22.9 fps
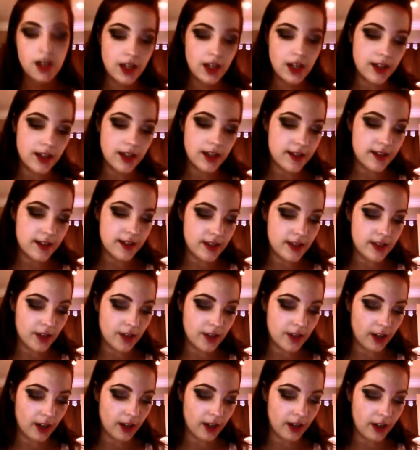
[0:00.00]
This is in the
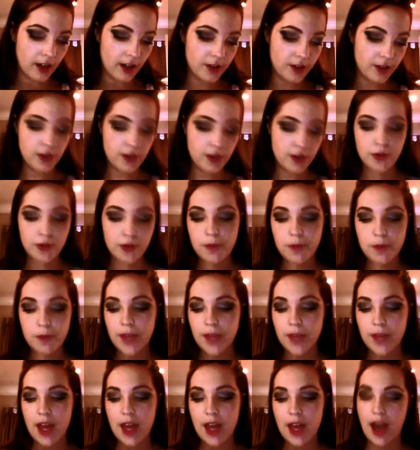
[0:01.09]
colour Neutral,
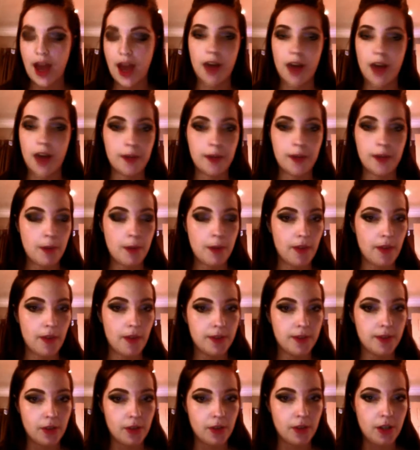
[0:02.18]
and I'm going to put this
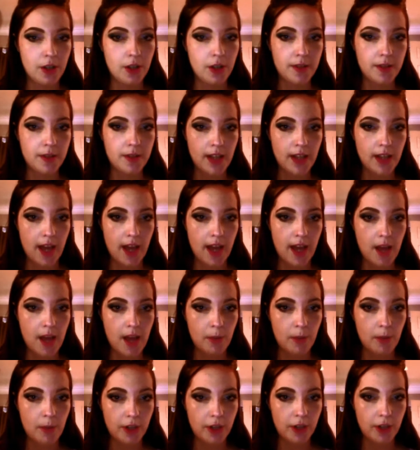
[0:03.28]
on using a
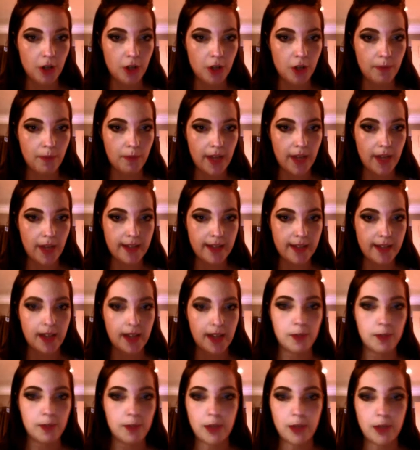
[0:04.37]
Body Shop base and
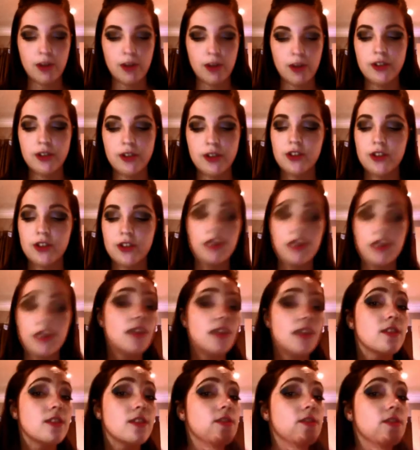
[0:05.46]
body brush.
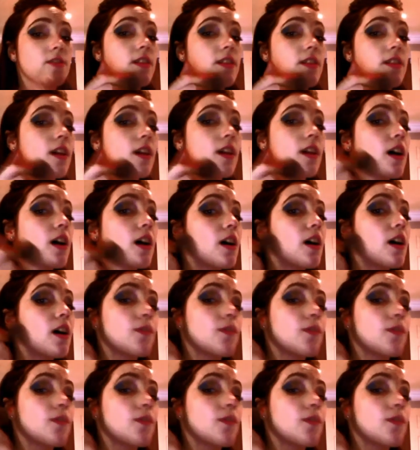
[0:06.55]
Just love